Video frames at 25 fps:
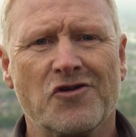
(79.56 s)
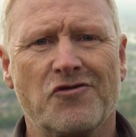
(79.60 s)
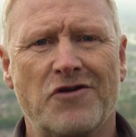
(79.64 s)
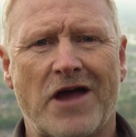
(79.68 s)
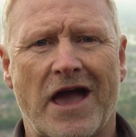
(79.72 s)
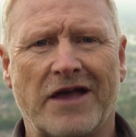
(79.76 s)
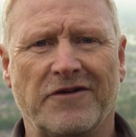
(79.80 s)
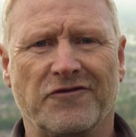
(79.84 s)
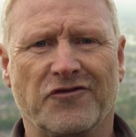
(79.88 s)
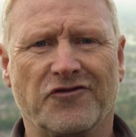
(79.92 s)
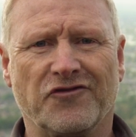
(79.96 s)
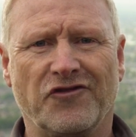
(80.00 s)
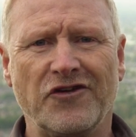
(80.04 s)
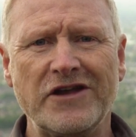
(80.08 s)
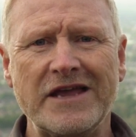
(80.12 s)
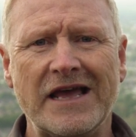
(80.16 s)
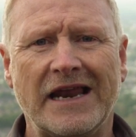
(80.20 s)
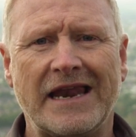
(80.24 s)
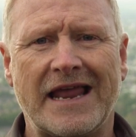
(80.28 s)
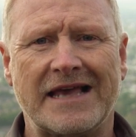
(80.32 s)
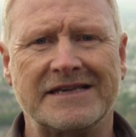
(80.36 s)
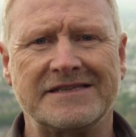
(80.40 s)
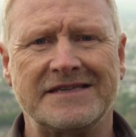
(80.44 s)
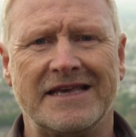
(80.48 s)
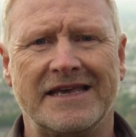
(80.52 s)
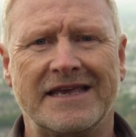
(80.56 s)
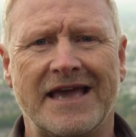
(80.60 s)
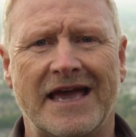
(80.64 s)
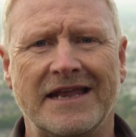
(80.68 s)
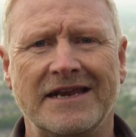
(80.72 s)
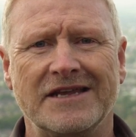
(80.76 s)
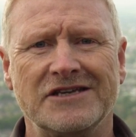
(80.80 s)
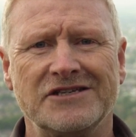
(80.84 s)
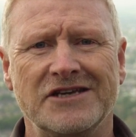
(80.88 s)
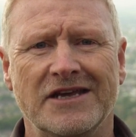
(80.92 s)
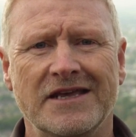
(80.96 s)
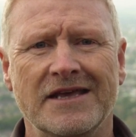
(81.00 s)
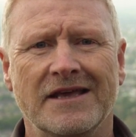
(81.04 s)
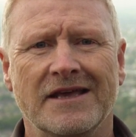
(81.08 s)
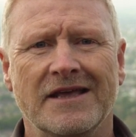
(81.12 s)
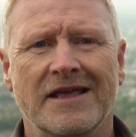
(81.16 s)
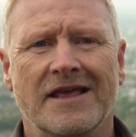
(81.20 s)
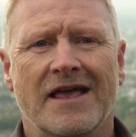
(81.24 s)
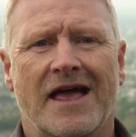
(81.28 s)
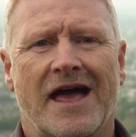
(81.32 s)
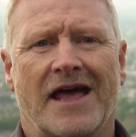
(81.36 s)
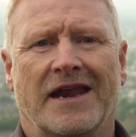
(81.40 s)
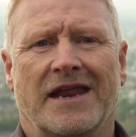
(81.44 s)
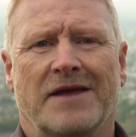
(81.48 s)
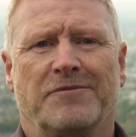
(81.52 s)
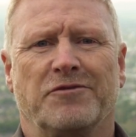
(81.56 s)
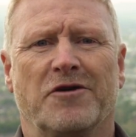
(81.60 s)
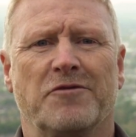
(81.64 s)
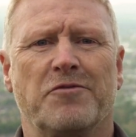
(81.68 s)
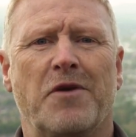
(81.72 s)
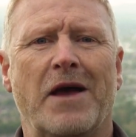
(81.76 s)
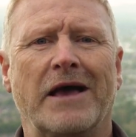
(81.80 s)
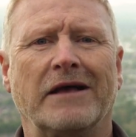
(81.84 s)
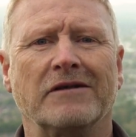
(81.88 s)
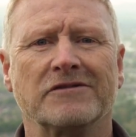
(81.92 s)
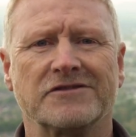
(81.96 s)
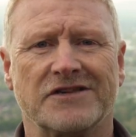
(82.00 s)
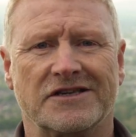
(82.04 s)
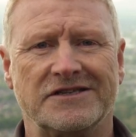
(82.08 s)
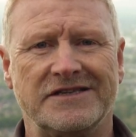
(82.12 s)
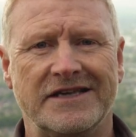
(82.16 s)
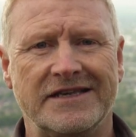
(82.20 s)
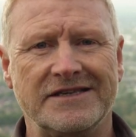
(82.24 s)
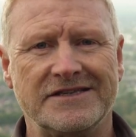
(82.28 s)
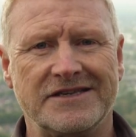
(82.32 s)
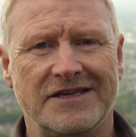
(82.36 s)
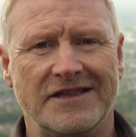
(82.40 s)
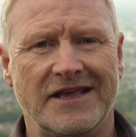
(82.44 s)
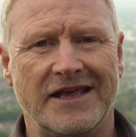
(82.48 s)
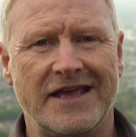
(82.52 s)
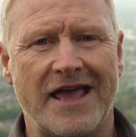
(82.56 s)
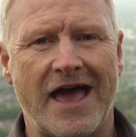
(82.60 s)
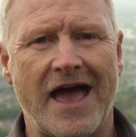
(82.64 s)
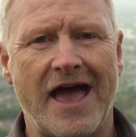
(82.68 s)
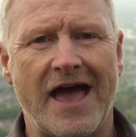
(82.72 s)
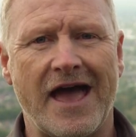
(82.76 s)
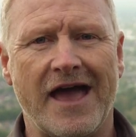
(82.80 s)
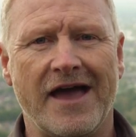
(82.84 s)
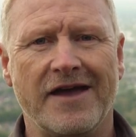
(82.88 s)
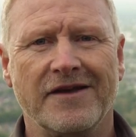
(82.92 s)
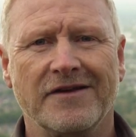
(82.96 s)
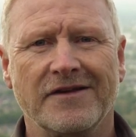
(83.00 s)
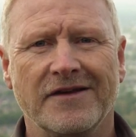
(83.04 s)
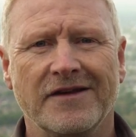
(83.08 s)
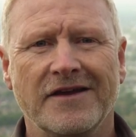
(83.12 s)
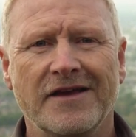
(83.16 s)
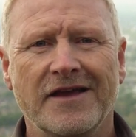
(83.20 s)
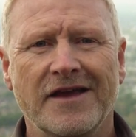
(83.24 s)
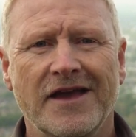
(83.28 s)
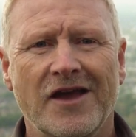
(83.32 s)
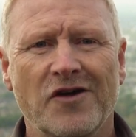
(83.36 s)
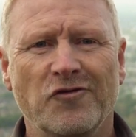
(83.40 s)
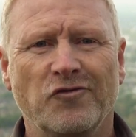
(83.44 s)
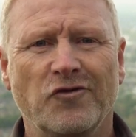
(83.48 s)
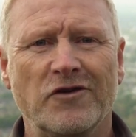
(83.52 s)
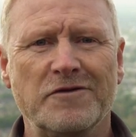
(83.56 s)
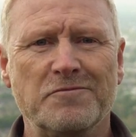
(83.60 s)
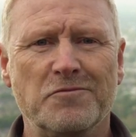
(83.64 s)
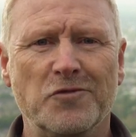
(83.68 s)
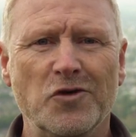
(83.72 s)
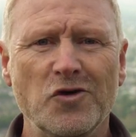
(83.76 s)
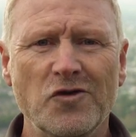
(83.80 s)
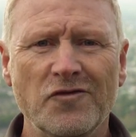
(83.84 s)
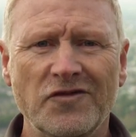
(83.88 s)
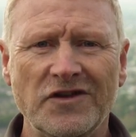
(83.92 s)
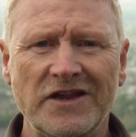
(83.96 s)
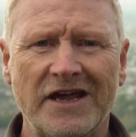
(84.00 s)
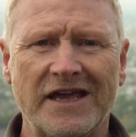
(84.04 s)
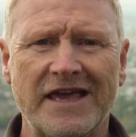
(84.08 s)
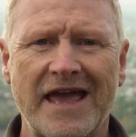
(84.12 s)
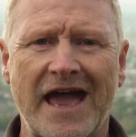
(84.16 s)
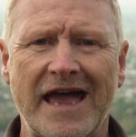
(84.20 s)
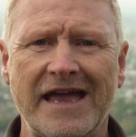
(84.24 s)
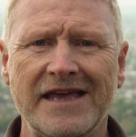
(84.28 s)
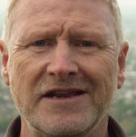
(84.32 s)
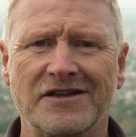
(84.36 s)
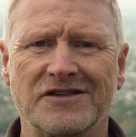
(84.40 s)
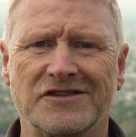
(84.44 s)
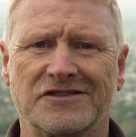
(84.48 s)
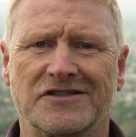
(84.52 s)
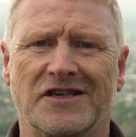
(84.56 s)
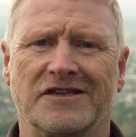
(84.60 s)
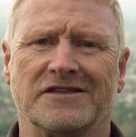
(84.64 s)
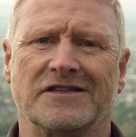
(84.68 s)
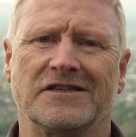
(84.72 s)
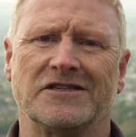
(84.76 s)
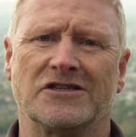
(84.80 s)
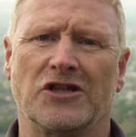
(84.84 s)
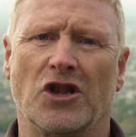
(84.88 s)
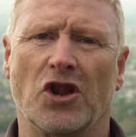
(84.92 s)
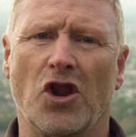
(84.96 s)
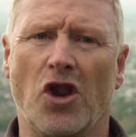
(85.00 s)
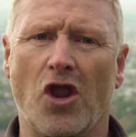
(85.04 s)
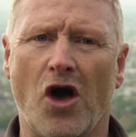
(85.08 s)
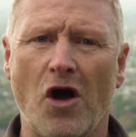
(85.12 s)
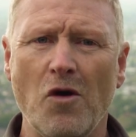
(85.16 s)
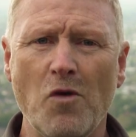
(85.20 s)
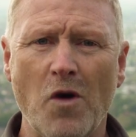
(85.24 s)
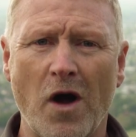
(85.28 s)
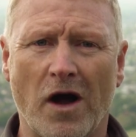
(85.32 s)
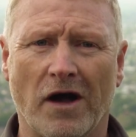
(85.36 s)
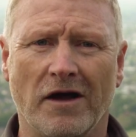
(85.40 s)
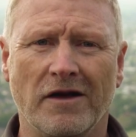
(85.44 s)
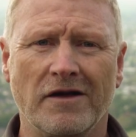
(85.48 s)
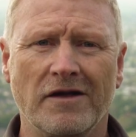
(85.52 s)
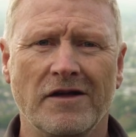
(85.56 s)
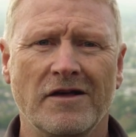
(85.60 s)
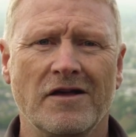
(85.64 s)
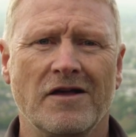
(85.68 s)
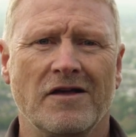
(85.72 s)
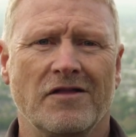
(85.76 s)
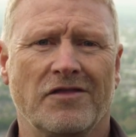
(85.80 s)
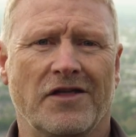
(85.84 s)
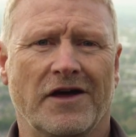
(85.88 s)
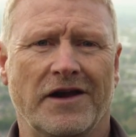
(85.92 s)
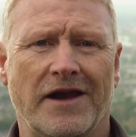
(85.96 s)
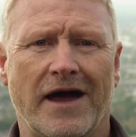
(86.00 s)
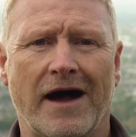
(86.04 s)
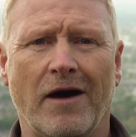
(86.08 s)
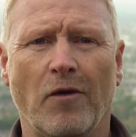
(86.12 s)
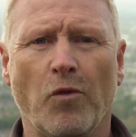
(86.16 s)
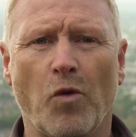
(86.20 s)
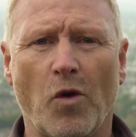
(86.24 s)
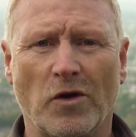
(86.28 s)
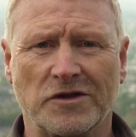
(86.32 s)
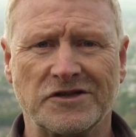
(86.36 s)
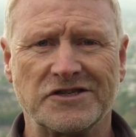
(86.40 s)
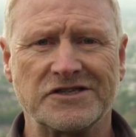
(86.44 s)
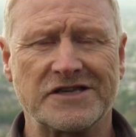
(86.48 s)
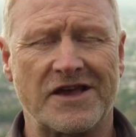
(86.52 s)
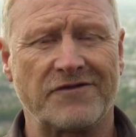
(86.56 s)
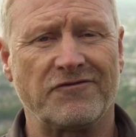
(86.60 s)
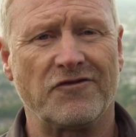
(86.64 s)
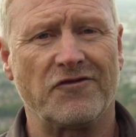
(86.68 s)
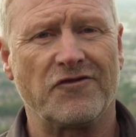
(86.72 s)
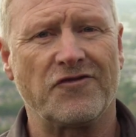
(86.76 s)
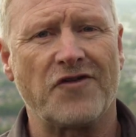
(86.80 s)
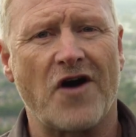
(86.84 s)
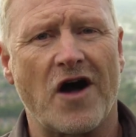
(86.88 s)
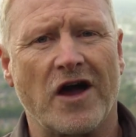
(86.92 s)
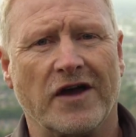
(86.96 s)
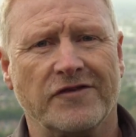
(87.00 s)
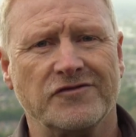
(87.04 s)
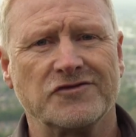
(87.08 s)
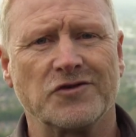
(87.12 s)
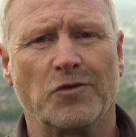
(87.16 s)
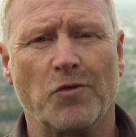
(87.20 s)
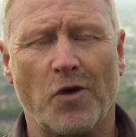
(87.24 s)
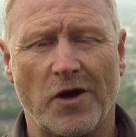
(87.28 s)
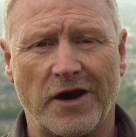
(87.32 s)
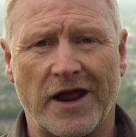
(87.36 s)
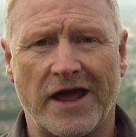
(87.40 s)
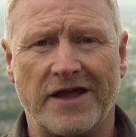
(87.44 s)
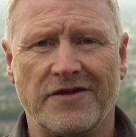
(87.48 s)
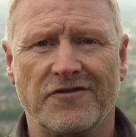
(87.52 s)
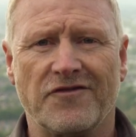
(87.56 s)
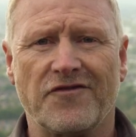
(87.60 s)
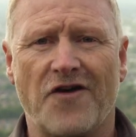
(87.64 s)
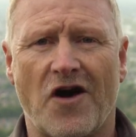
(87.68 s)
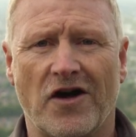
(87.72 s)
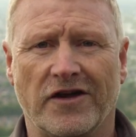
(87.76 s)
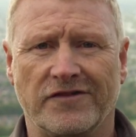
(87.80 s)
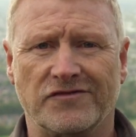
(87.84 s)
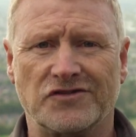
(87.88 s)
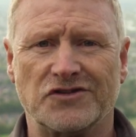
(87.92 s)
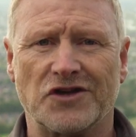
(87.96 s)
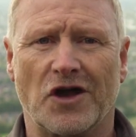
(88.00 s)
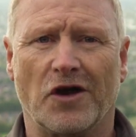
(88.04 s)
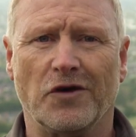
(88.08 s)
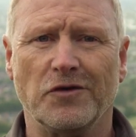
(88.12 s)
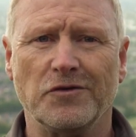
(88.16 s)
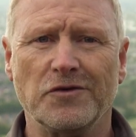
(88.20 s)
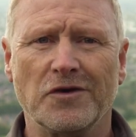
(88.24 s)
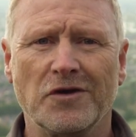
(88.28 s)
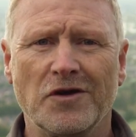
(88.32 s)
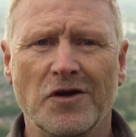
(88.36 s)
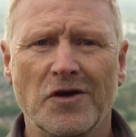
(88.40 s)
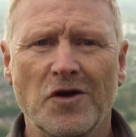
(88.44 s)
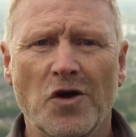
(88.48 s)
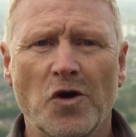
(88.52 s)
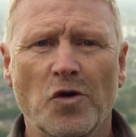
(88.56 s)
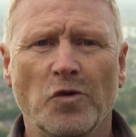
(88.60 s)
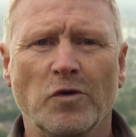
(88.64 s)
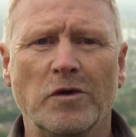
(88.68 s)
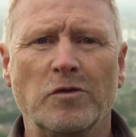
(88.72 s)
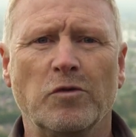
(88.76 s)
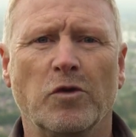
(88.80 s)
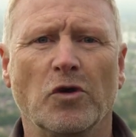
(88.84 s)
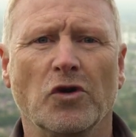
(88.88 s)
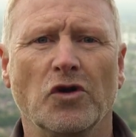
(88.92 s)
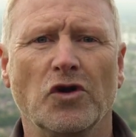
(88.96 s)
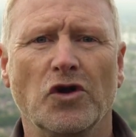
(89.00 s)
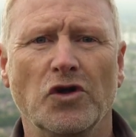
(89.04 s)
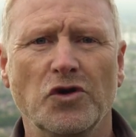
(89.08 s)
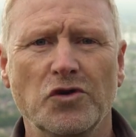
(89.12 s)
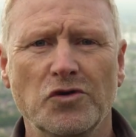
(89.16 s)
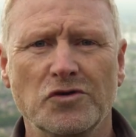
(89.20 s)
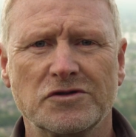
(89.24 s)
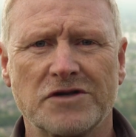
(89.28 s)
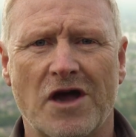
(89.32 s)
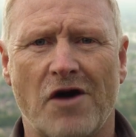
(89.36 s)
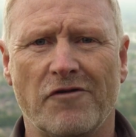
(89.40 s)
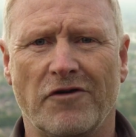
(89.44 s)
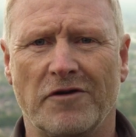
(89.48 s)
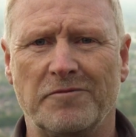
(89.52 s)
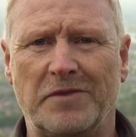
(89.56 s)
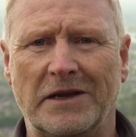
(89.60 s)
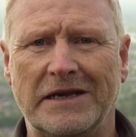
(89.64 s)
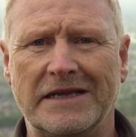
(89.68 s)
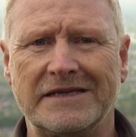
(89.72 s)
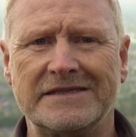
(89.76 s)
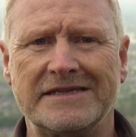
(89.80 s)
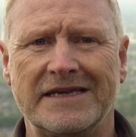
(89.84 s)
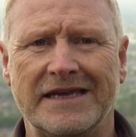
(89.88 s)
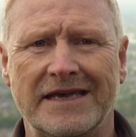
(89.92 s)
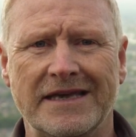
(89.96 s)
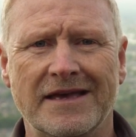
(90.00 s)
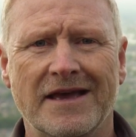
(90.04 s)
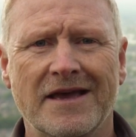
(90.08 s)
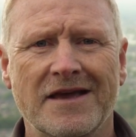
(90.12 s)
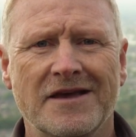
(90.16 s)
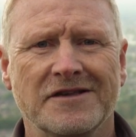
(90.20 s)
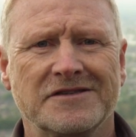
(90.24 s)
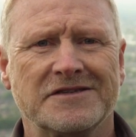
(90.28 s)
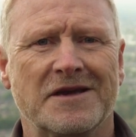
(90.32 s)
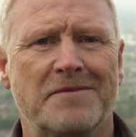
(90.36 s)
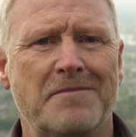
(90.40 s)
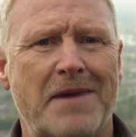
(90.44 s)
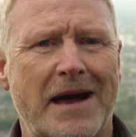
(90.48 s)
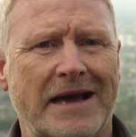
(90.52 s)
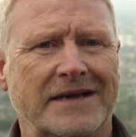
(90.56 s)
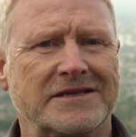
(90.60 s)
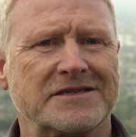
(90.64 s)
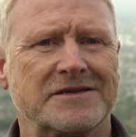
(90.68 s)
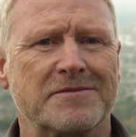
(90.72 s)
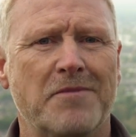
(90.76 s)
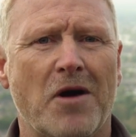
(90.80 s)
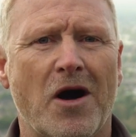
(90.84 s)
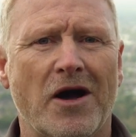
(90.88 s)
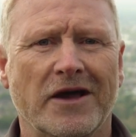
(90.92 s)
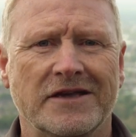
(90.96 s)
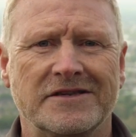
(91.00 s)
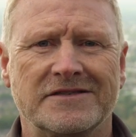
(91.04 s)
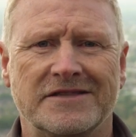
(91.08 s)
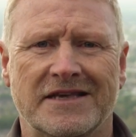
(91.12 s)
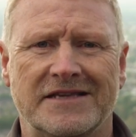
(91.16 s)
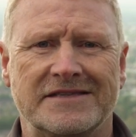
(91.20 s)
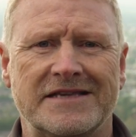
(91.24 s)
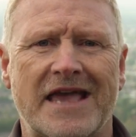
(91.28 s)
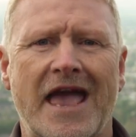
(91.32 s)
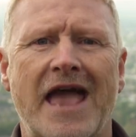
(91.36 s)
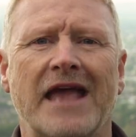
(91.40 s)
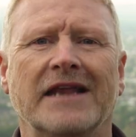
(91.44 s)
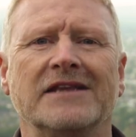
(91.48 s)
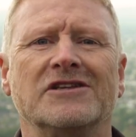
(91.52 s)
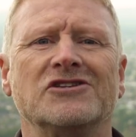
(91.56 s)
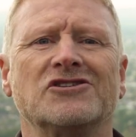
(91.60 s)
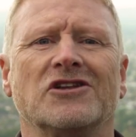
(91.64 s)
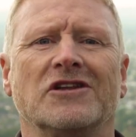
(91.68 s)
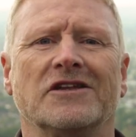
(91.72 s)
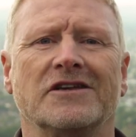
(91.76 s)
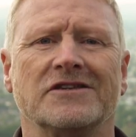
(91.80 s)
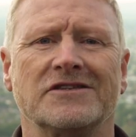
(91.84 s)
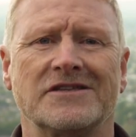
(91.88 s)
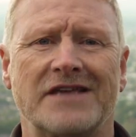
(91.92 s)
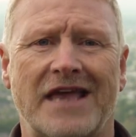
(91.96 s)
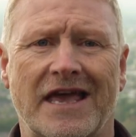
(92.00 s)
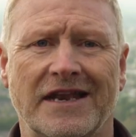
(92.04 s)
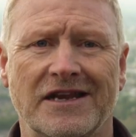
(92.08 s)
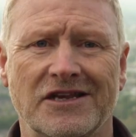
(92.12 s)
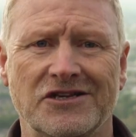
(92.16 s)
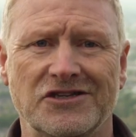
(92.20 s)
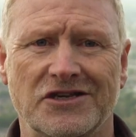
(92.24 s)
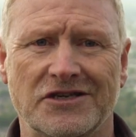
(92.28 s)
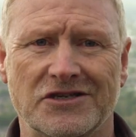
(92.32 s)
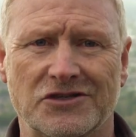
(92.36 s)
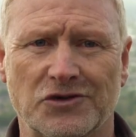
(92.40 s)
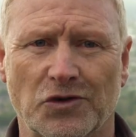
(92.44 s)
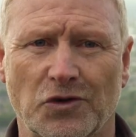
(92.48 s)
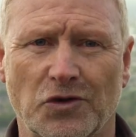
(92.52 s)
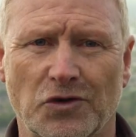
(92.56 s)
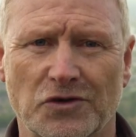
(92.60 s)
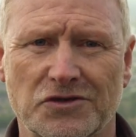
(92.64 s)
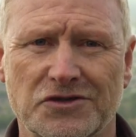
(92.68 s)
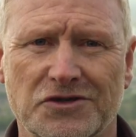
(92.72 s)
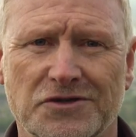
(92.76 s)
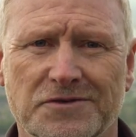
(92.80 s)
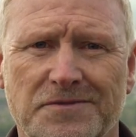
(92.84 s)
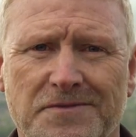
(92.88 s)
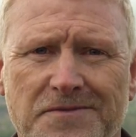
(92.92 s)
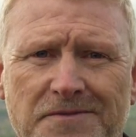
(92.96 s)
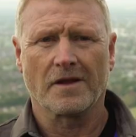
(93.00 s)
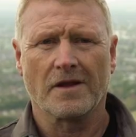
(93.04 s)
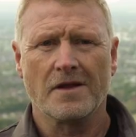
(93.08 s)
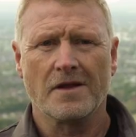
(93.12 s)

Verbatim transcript: create free elastic energy, and it propels us into the air. If we move at a cadence that is lower than our 175 to 185 zone, we will lose our ability to maximize this endless energy source.